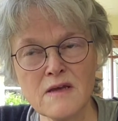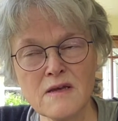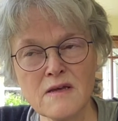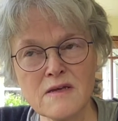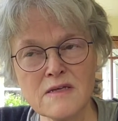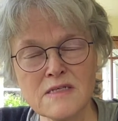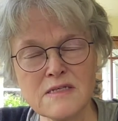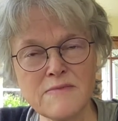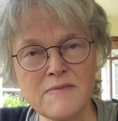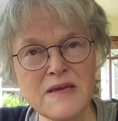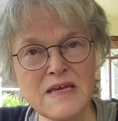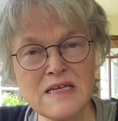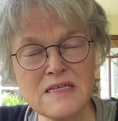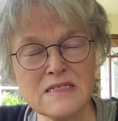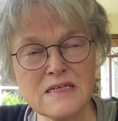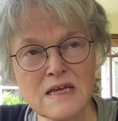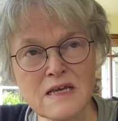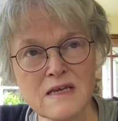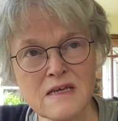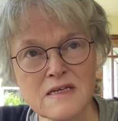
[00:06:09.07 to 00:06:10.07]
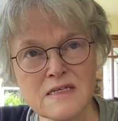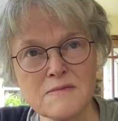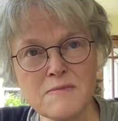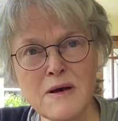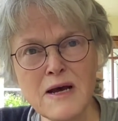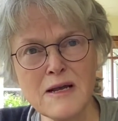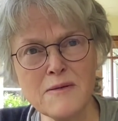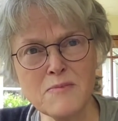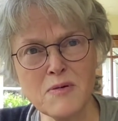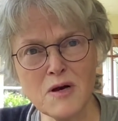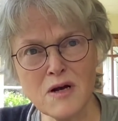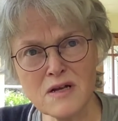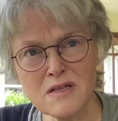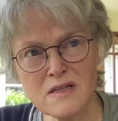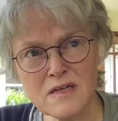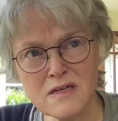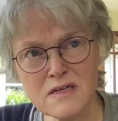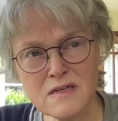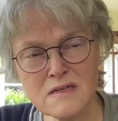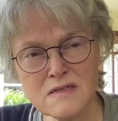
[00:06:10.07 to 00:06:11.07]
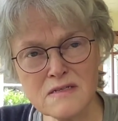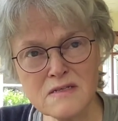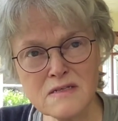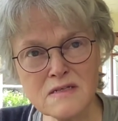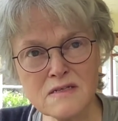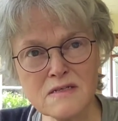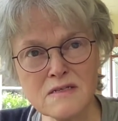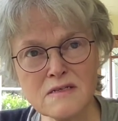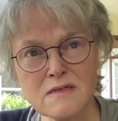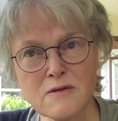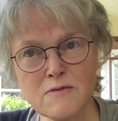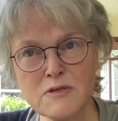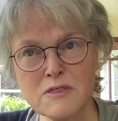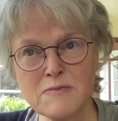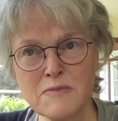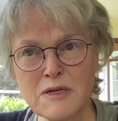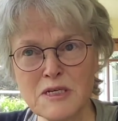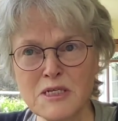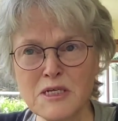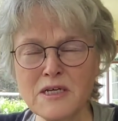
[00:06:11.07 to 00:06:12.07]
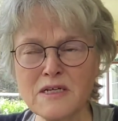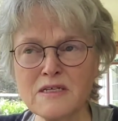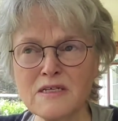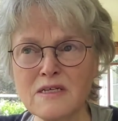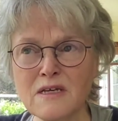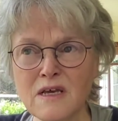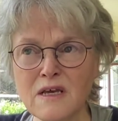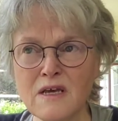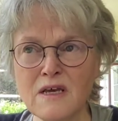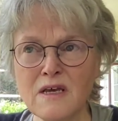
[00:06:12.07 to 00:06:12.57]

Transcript: It's amazing. It's mind-boggling. So as much as